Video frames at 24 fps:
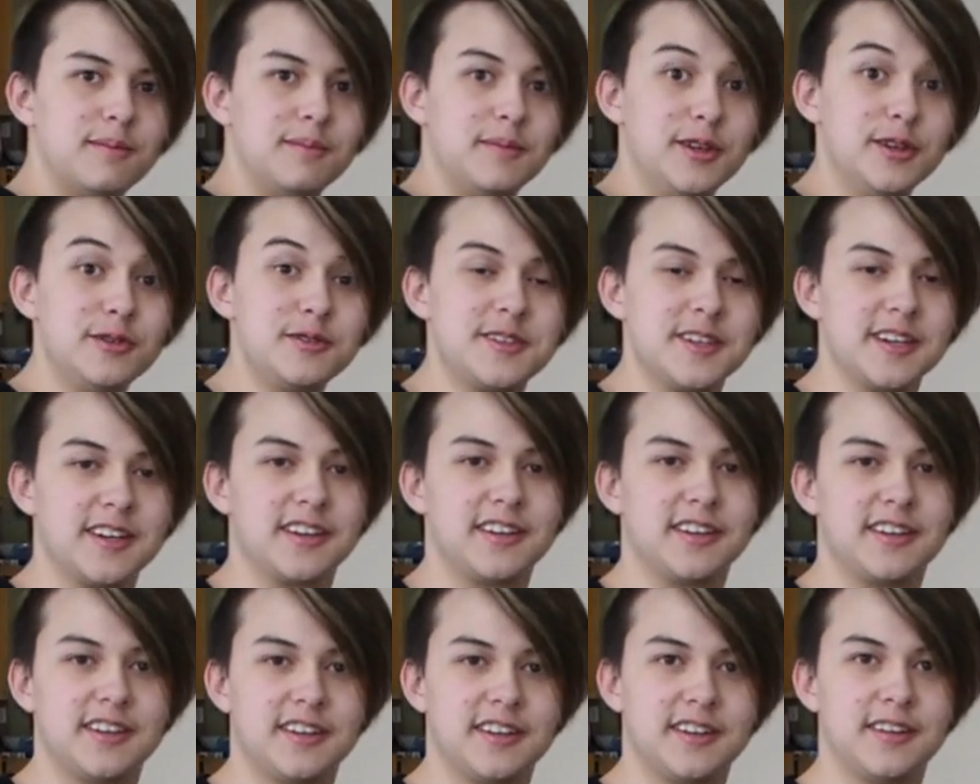music.
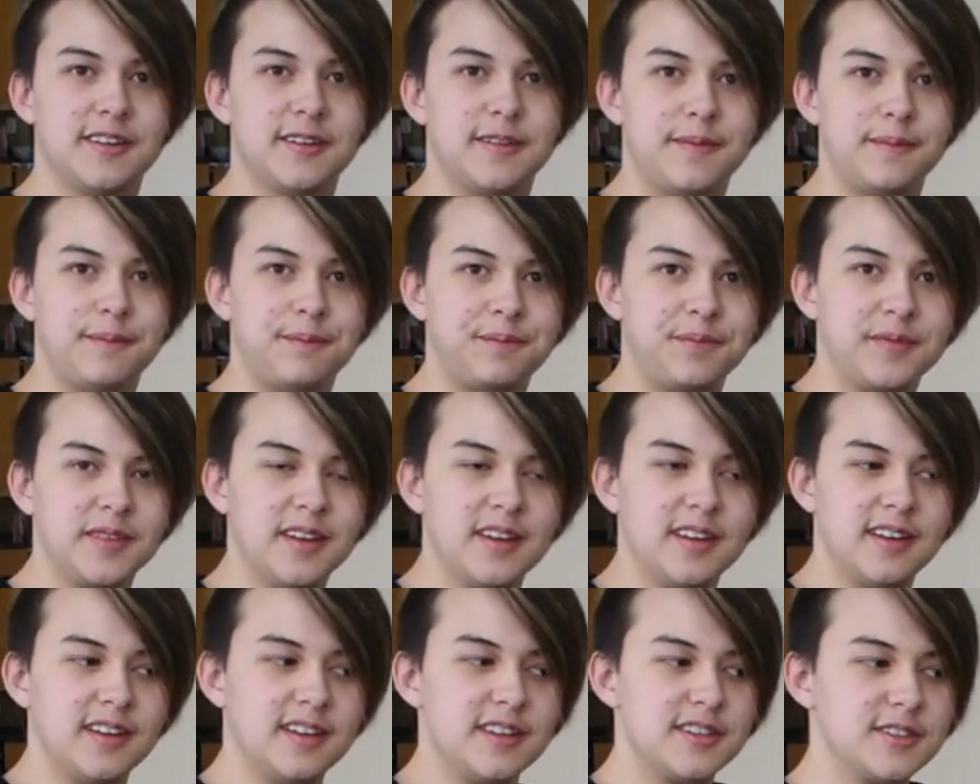
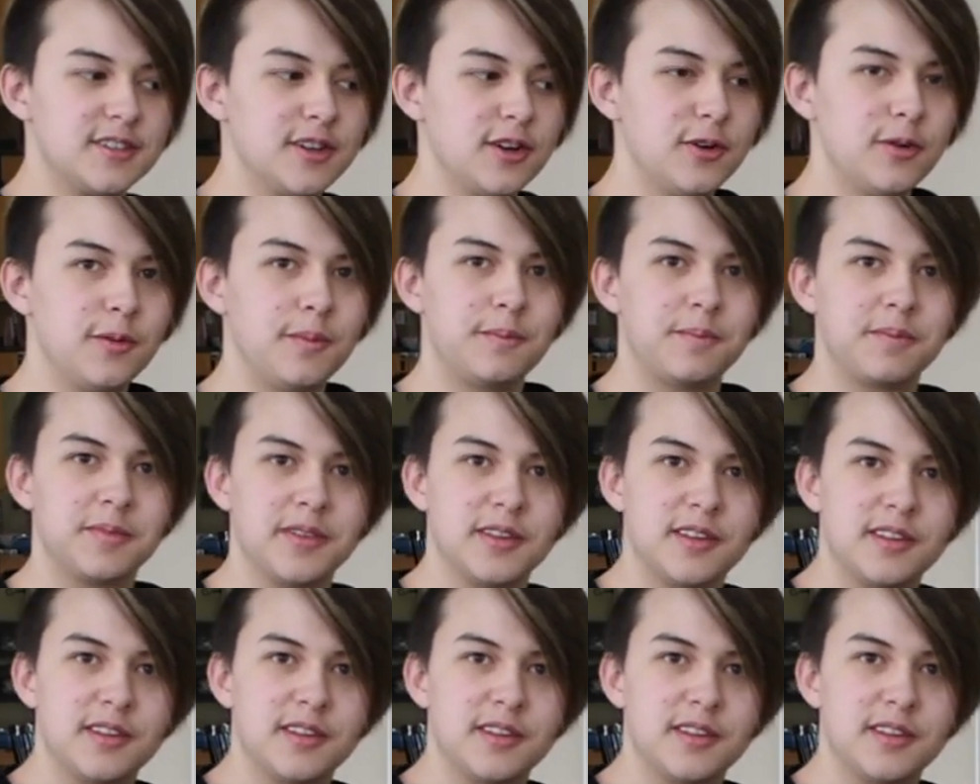So